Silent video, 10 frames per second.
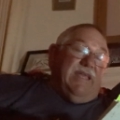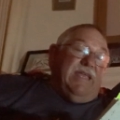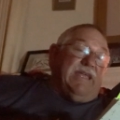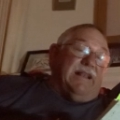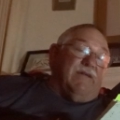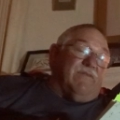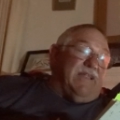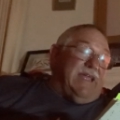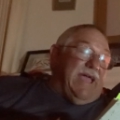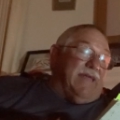He
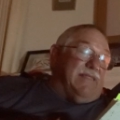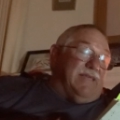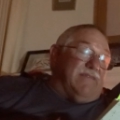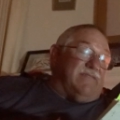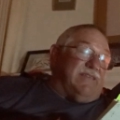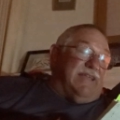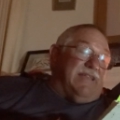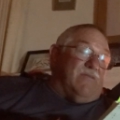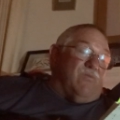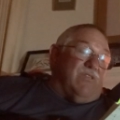cleverly had this,
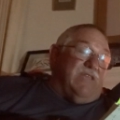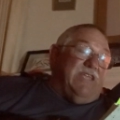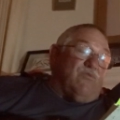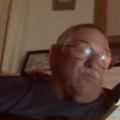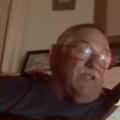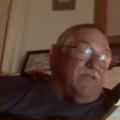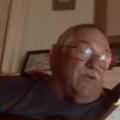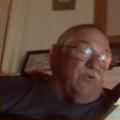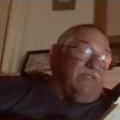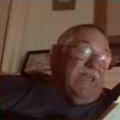and with each one of
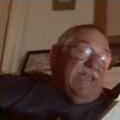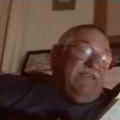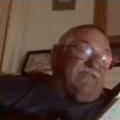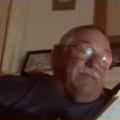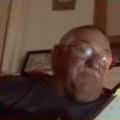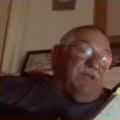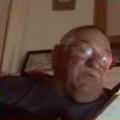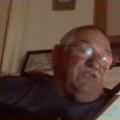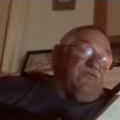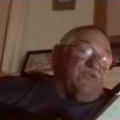those, he simply
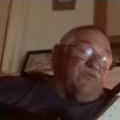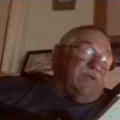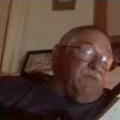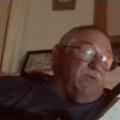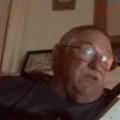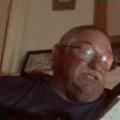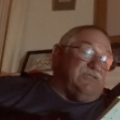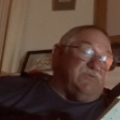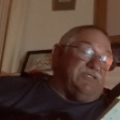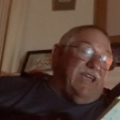wished for three more
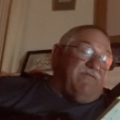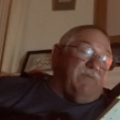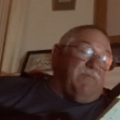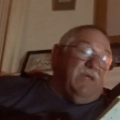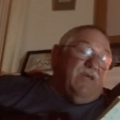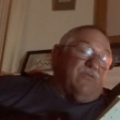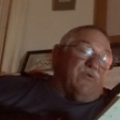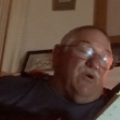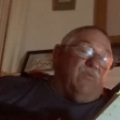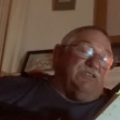wishes, which gave him
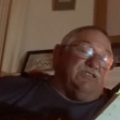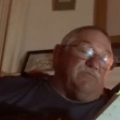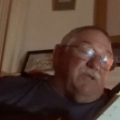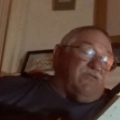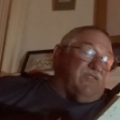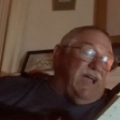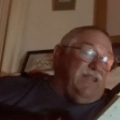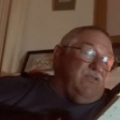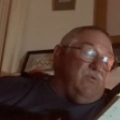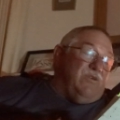three old wishes plus
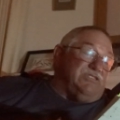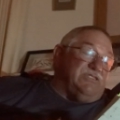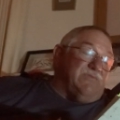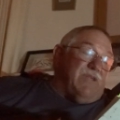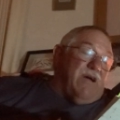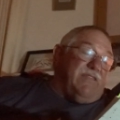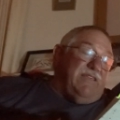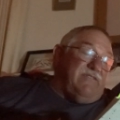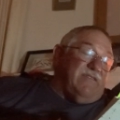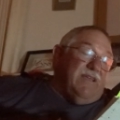nine new wishes. With all
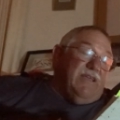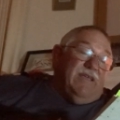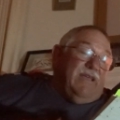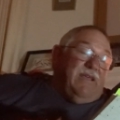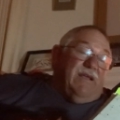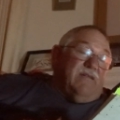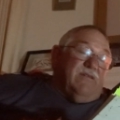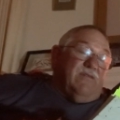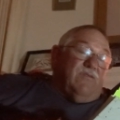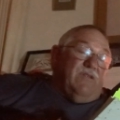these,
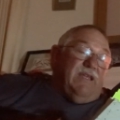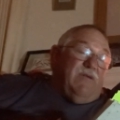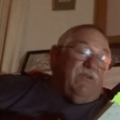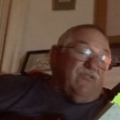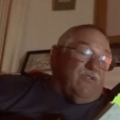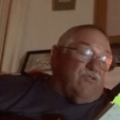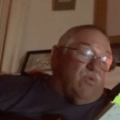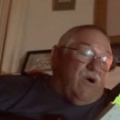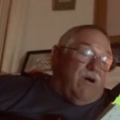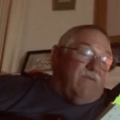he wished for
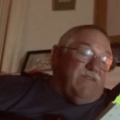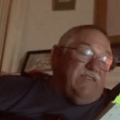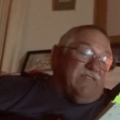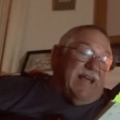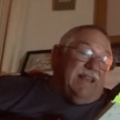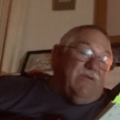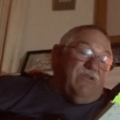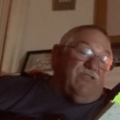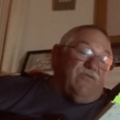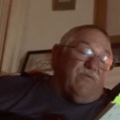12. He slightly
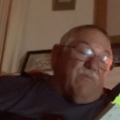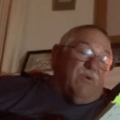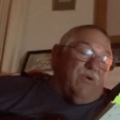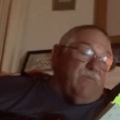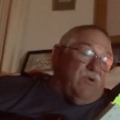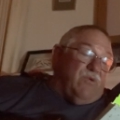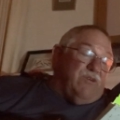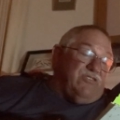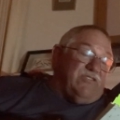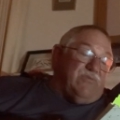wished for more and more
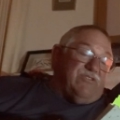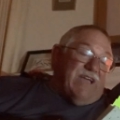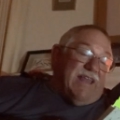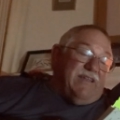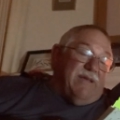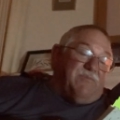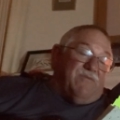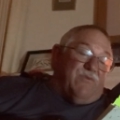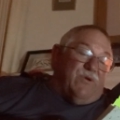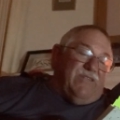wishes, which added up to
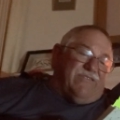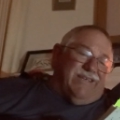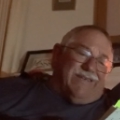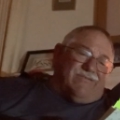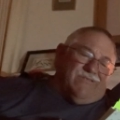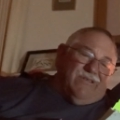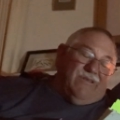46.